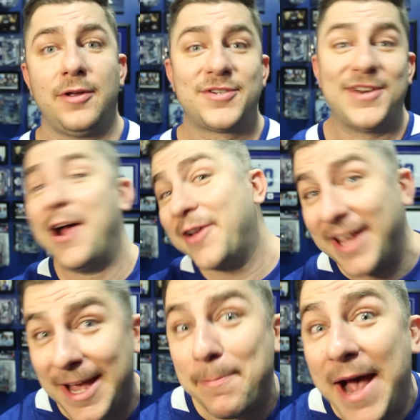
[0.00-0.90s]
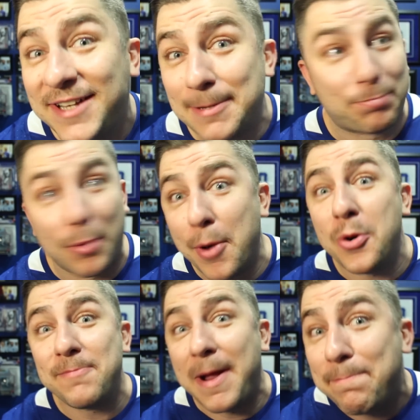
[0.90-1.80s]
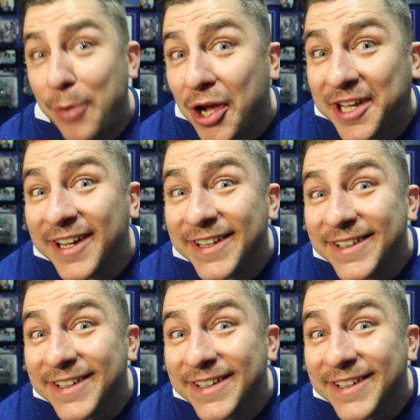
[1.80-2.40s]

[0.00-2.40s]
So now I can get back to promoting my book!